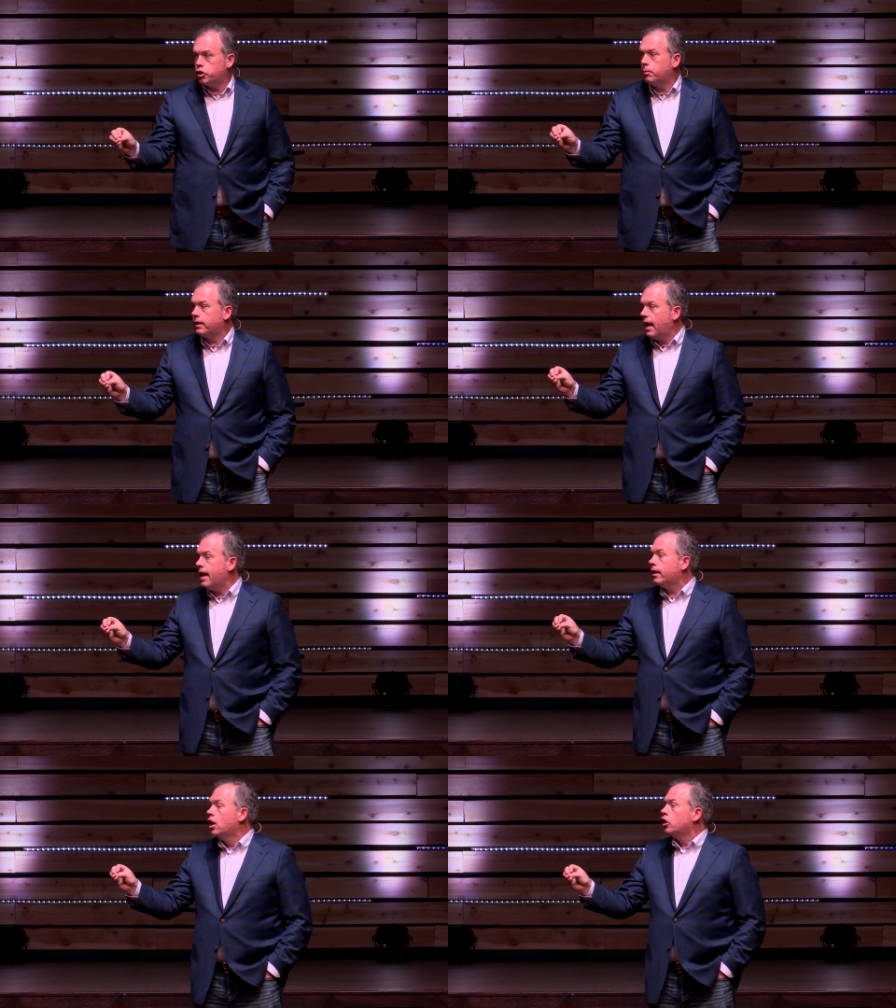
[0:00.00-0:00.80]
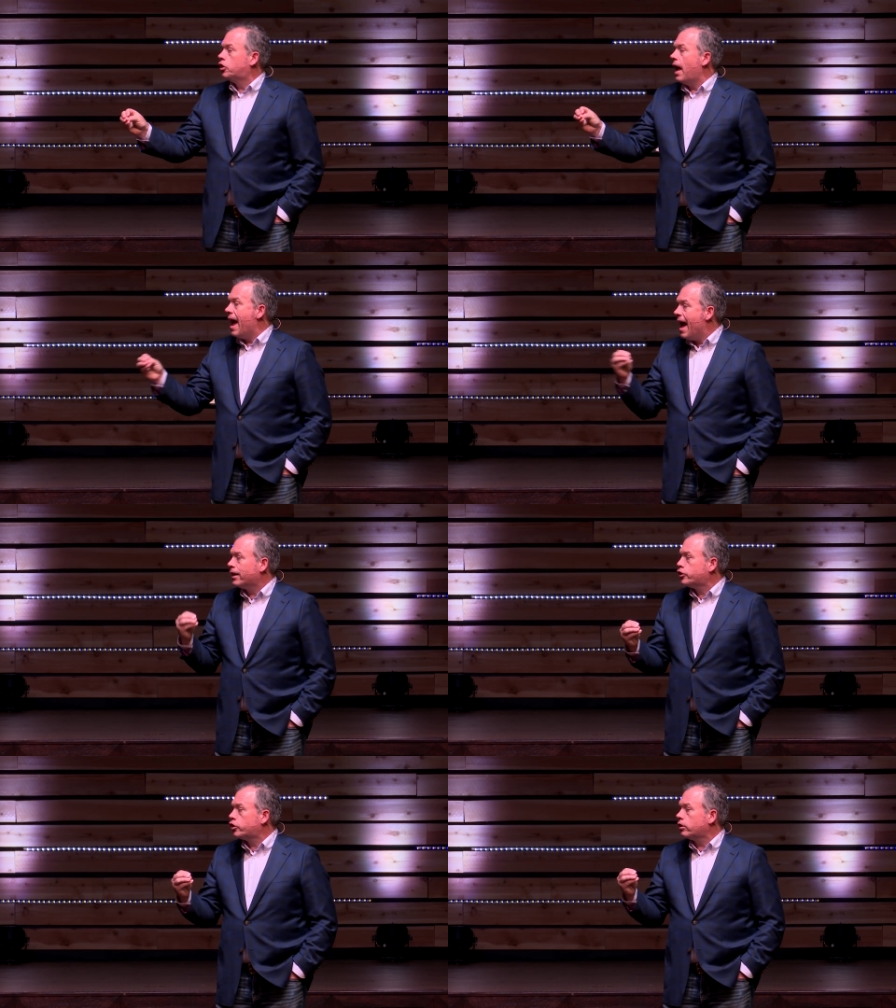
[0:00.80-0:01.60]
You began to
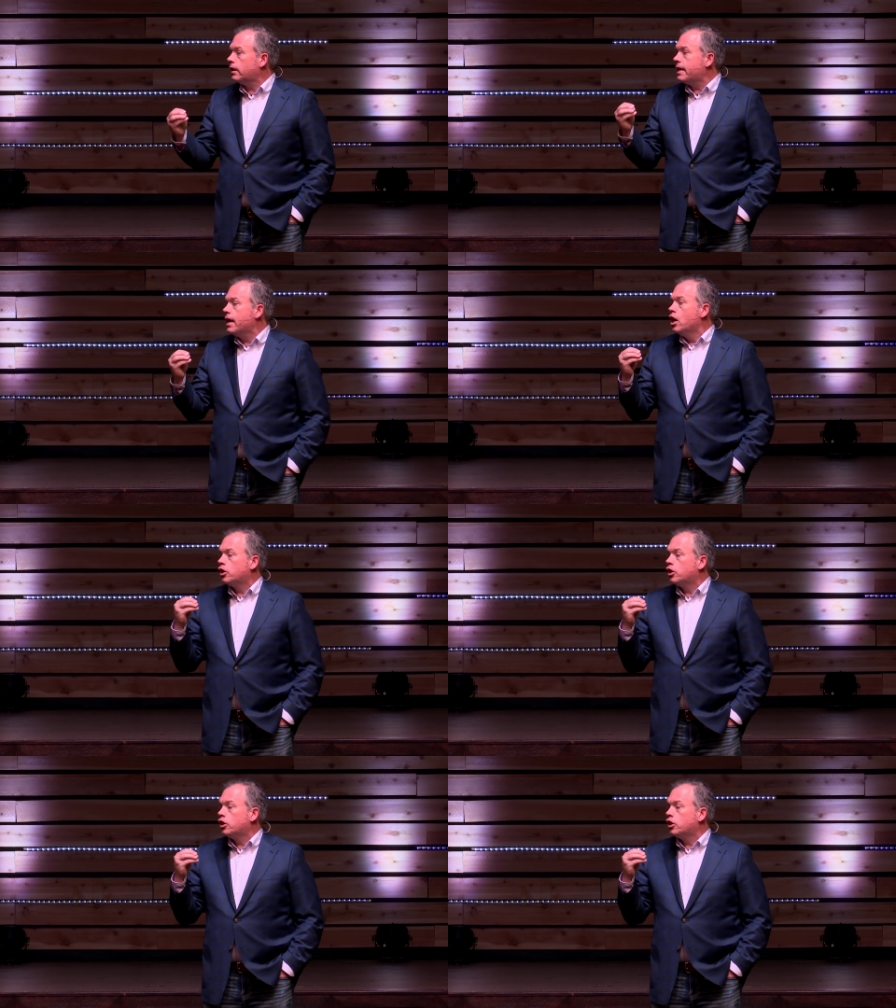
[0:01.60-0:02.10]
actually